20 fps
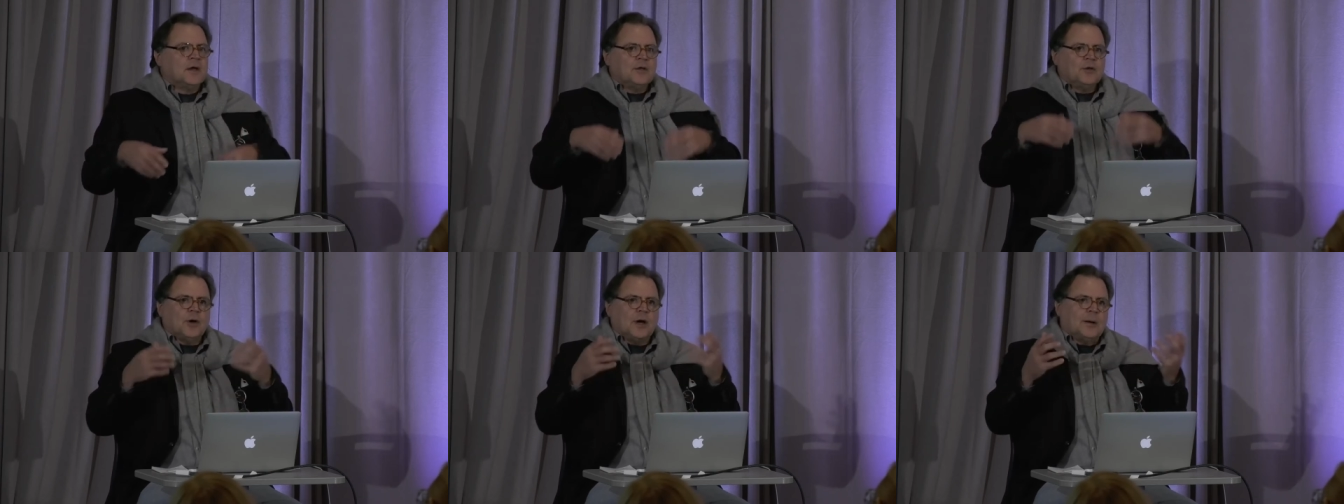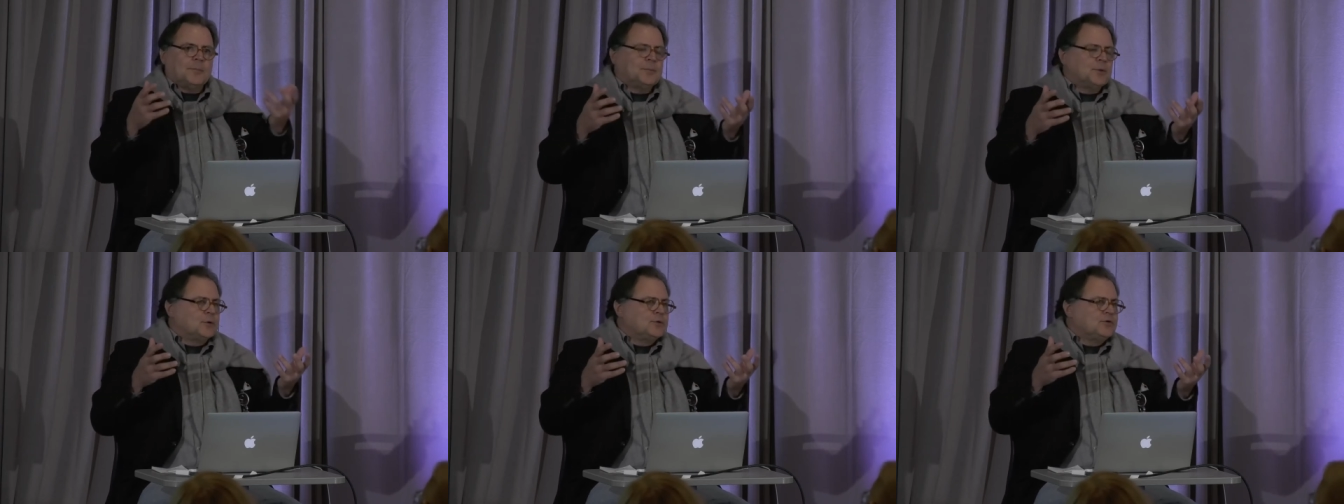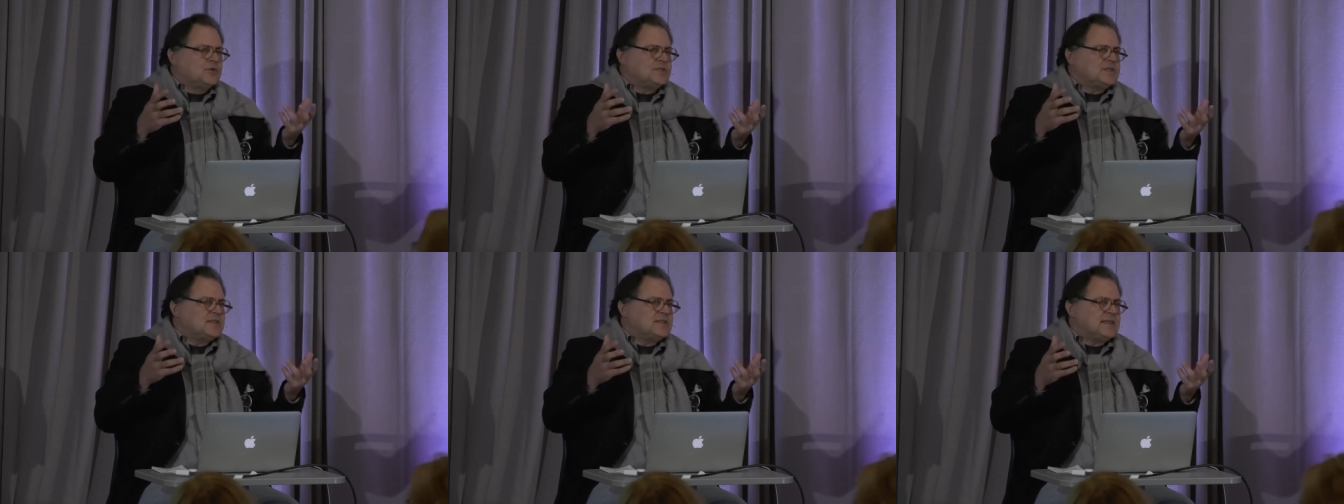You upload
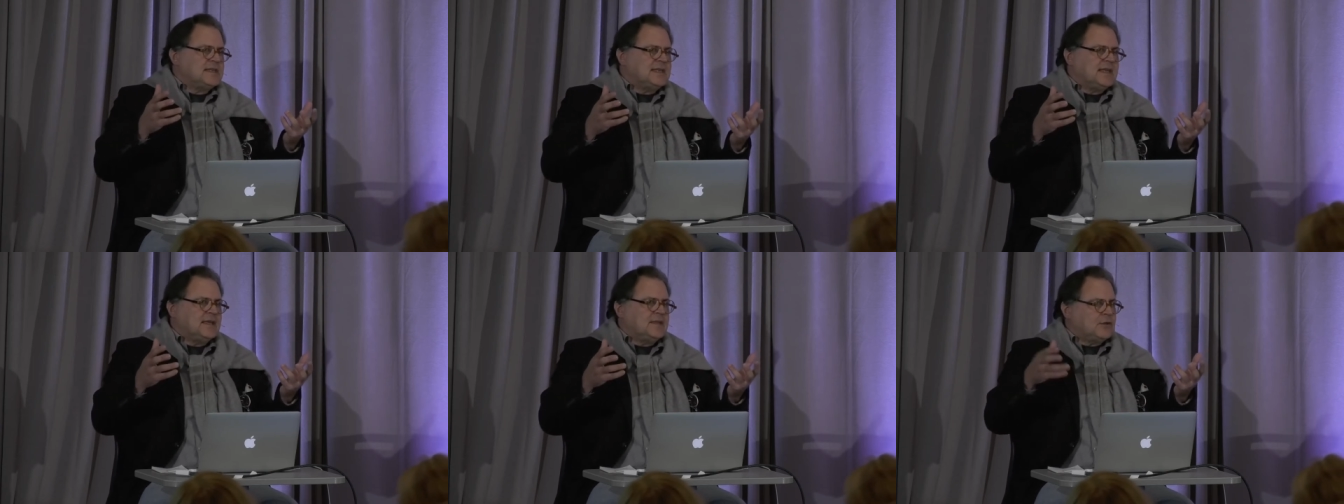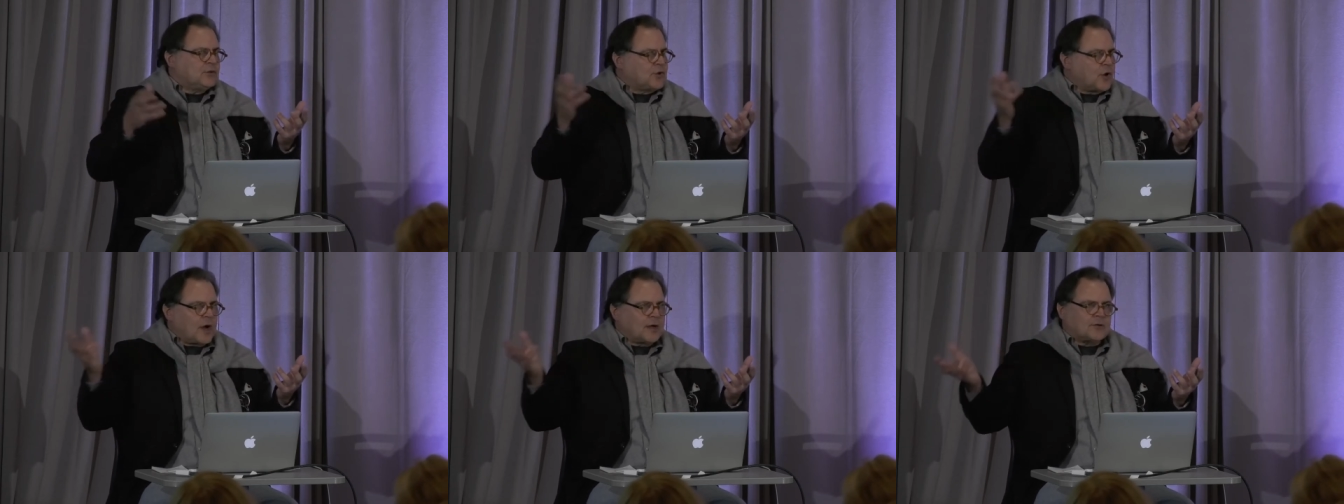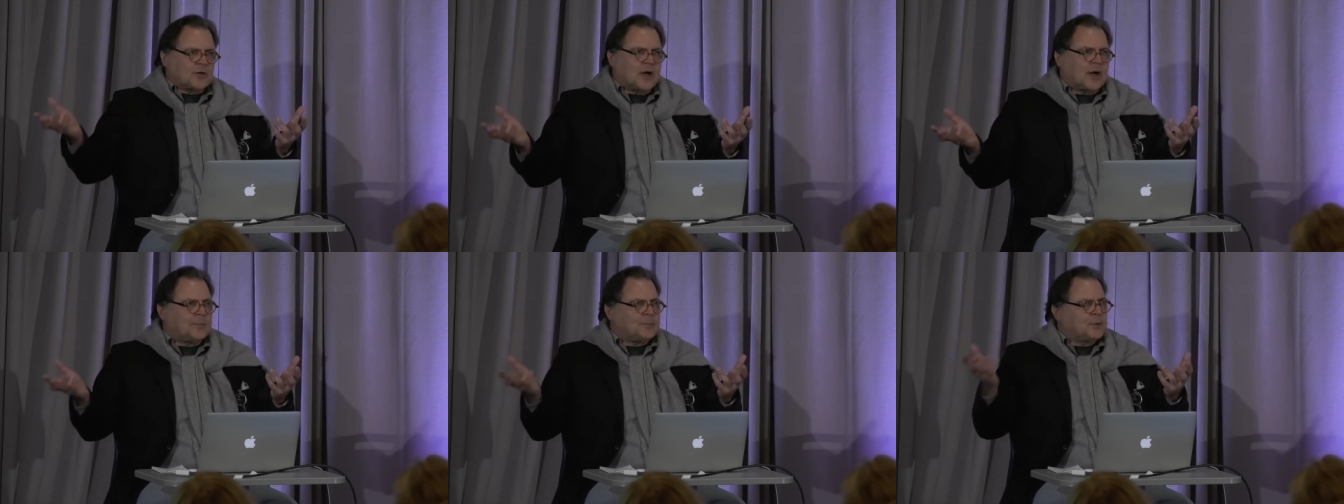your CCD, your
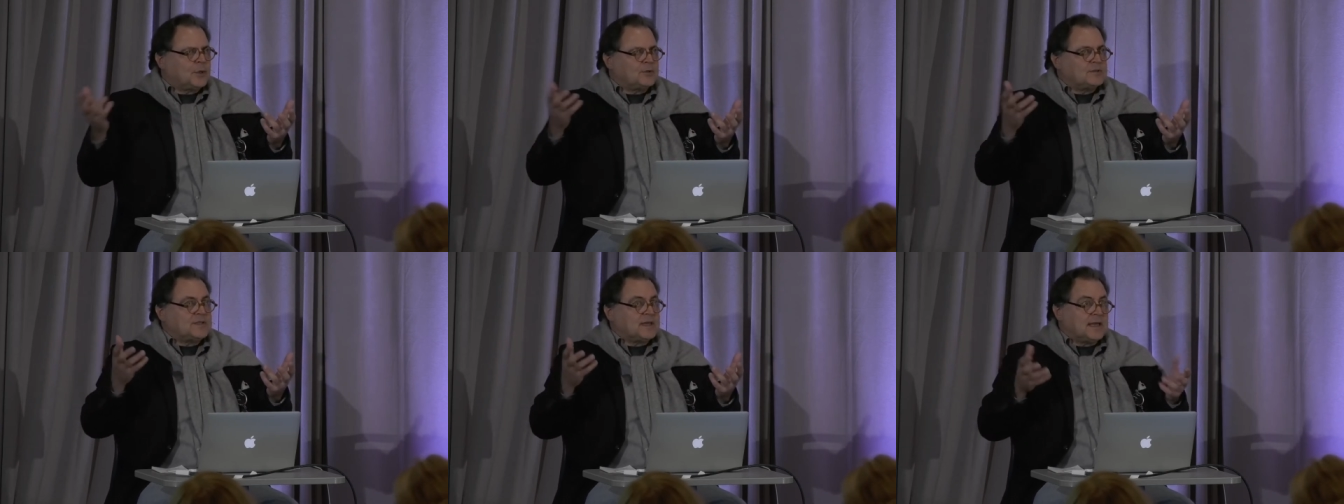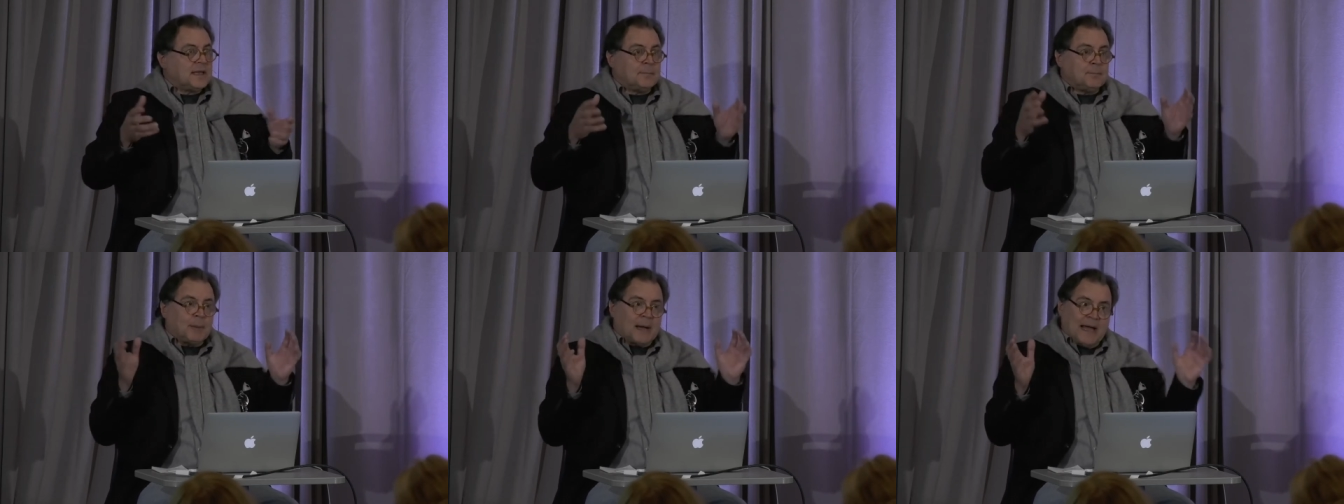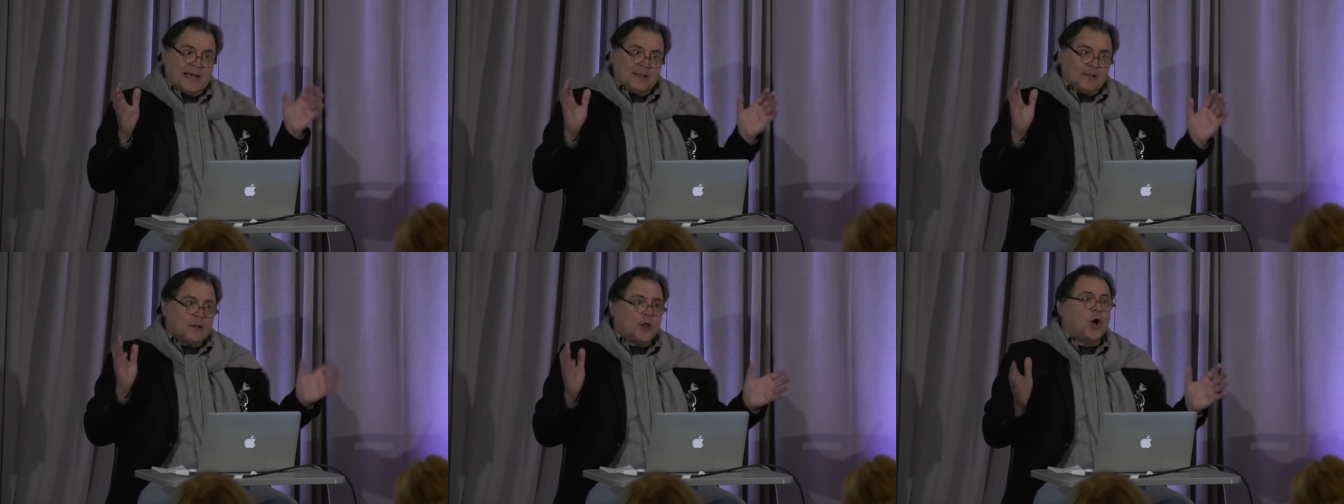doctor uploads it, and
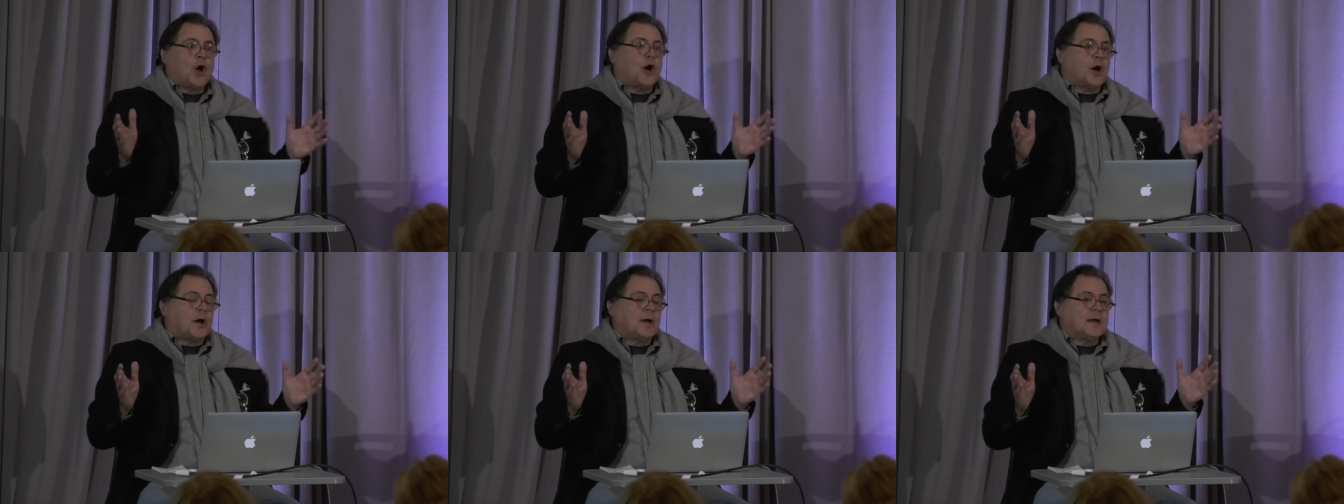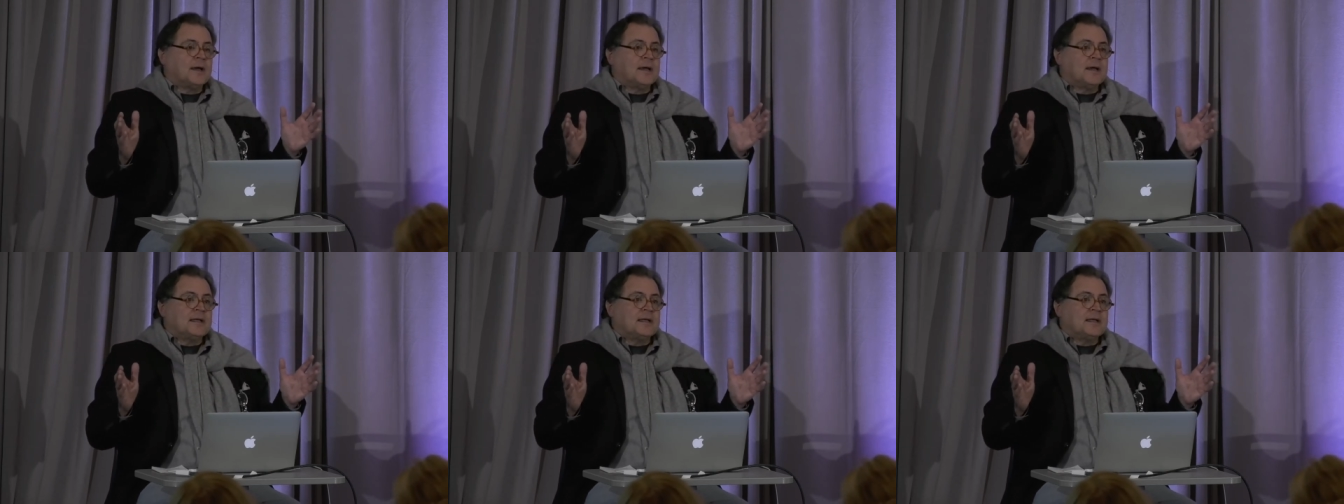by law,